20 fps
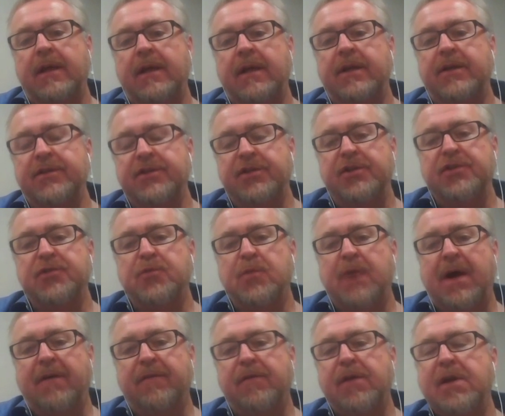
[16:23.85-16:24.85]
and it's used
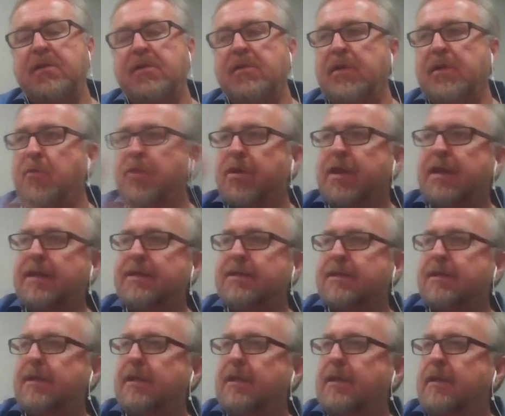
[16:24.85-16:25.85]
quite frequently when they
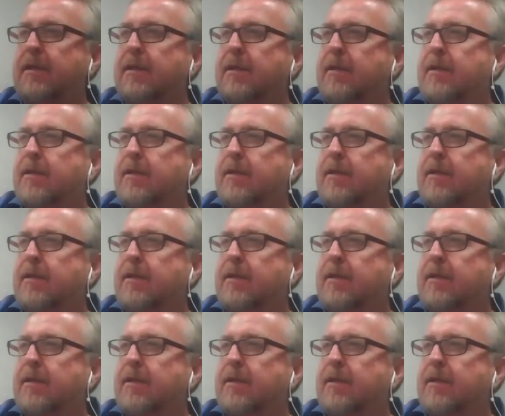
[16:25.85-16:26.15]
see